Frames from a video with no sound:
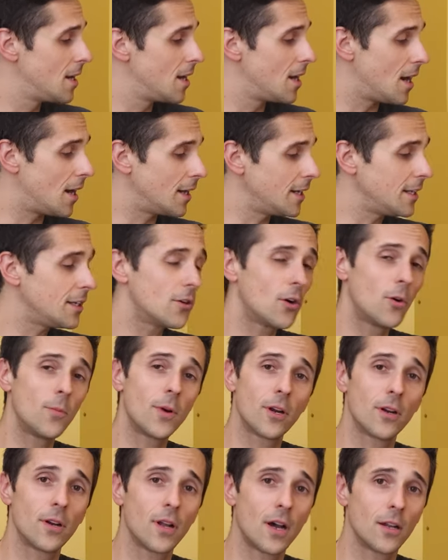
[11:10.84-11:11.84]
Honeycomb
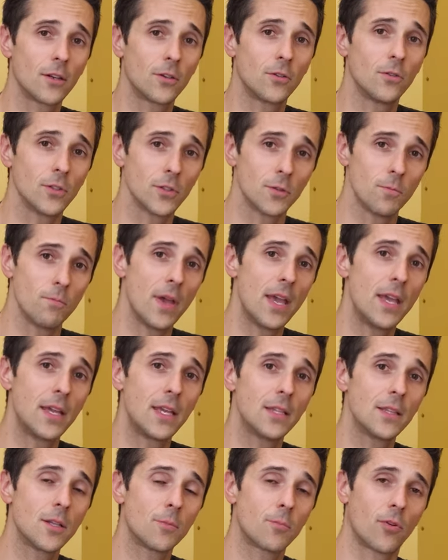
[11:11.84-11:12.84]
Aeronautical is
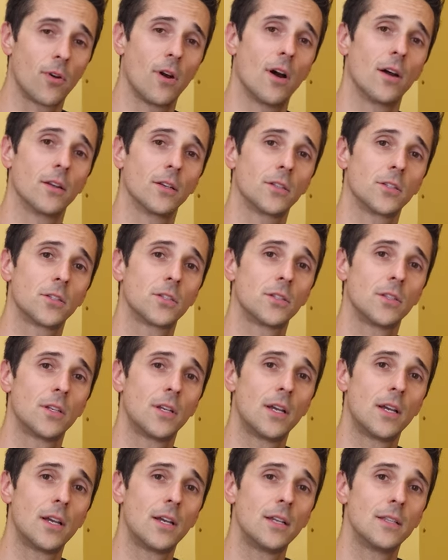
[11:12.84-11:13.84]
making the products
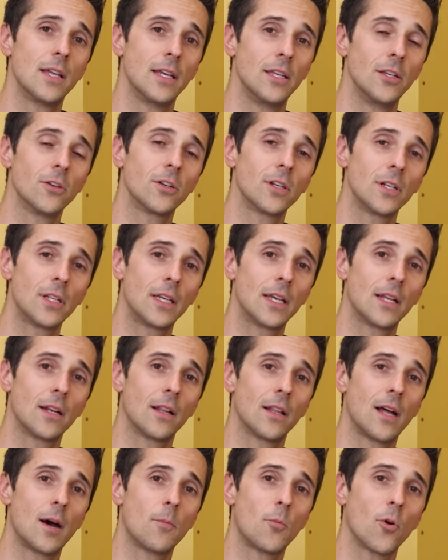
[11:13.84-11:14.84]
that you're going to get a
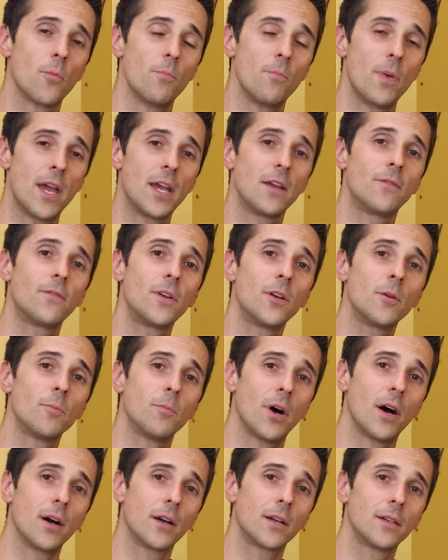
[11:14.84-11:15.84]
lot more bang for your
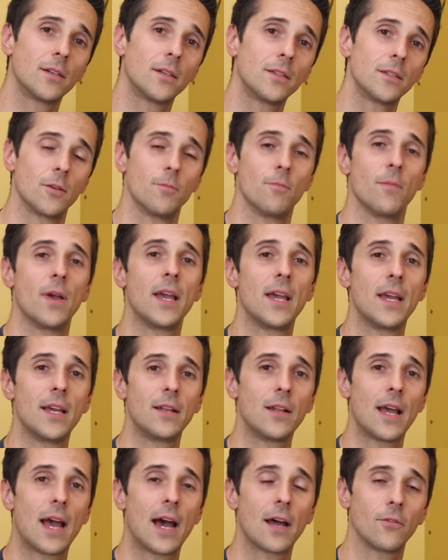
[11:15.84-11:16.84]
buck they're
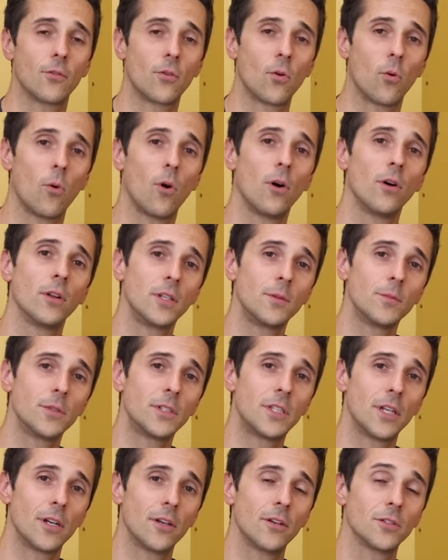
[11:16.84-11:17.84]
made out of quality
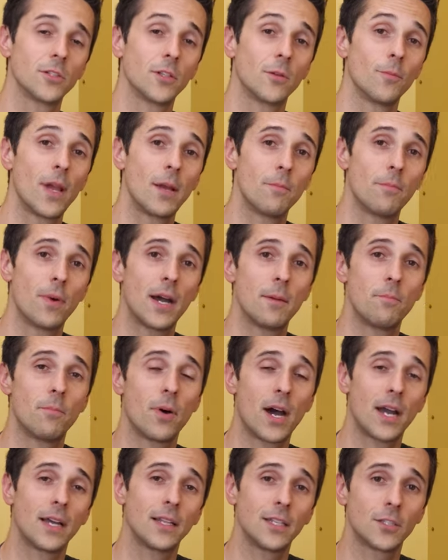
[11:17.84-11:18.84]
materials and they're made by
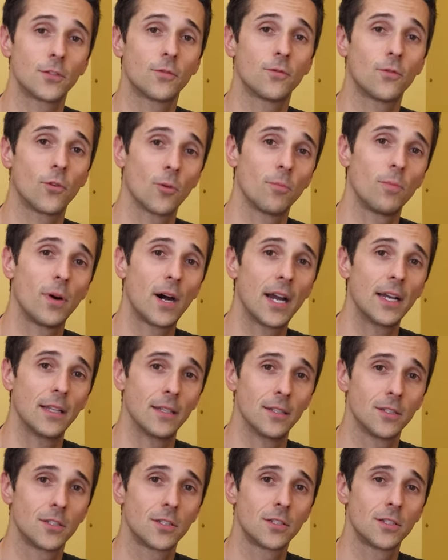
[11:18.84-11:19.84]
pilots for
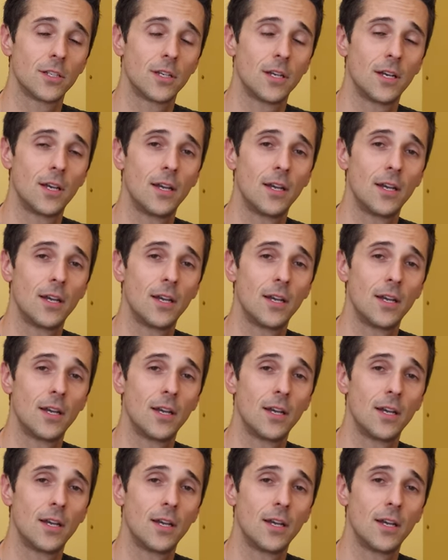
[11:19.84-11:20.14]
pilots.